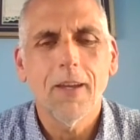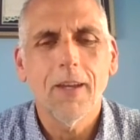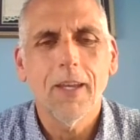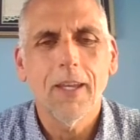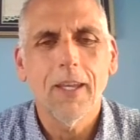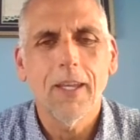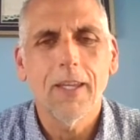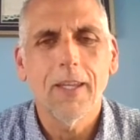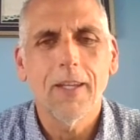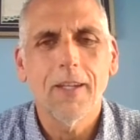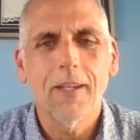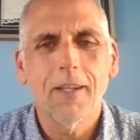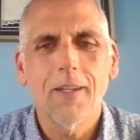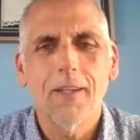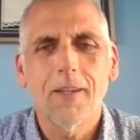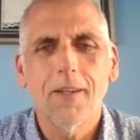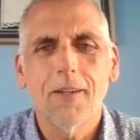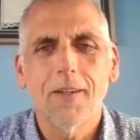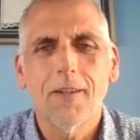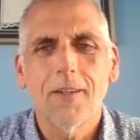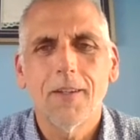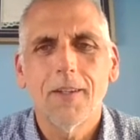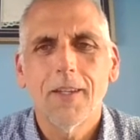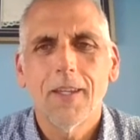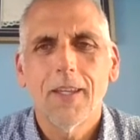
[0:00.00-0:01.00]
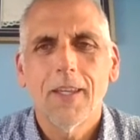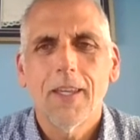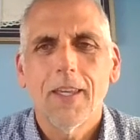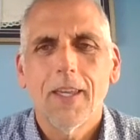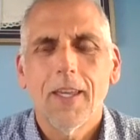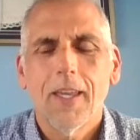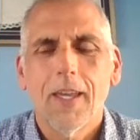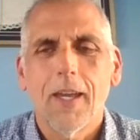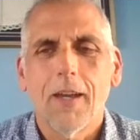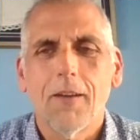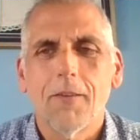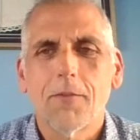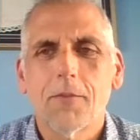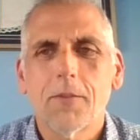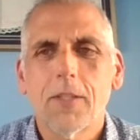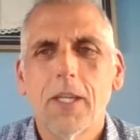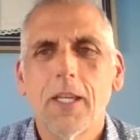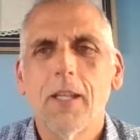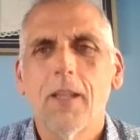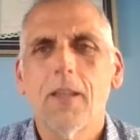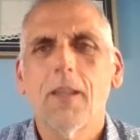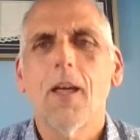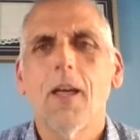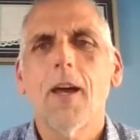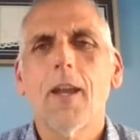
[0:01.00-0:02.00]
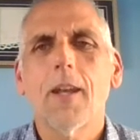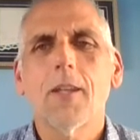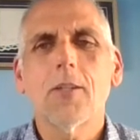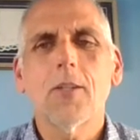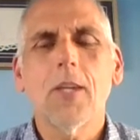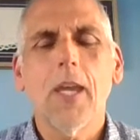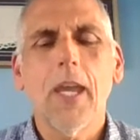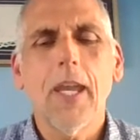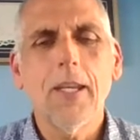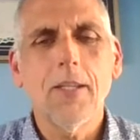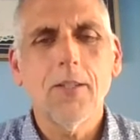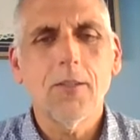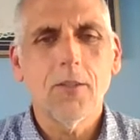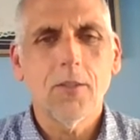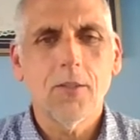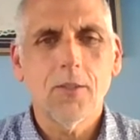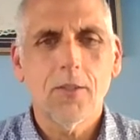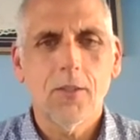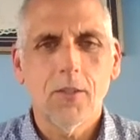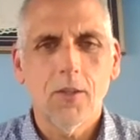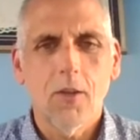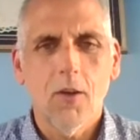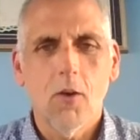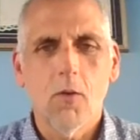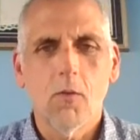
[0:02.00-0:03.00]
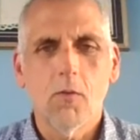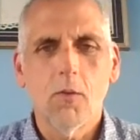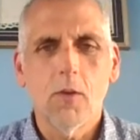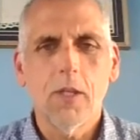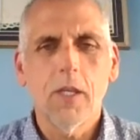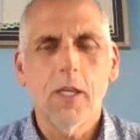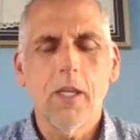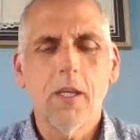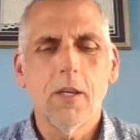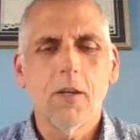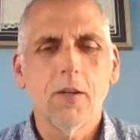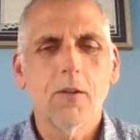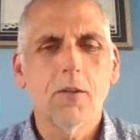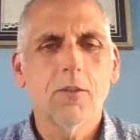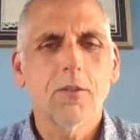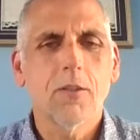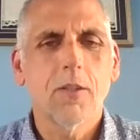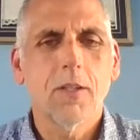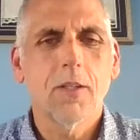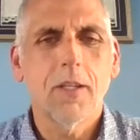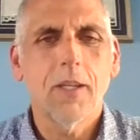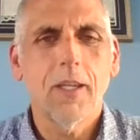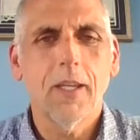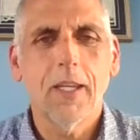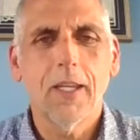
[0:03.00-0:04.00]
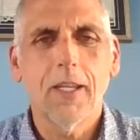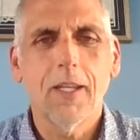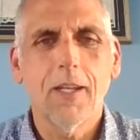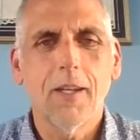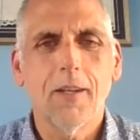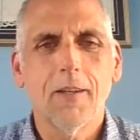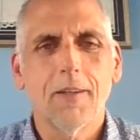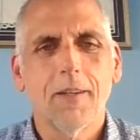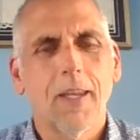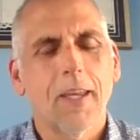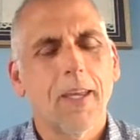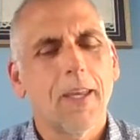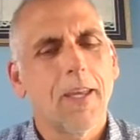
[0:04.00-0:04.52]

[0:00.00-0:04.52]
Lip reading: and I've seen a lot of changes over the years, and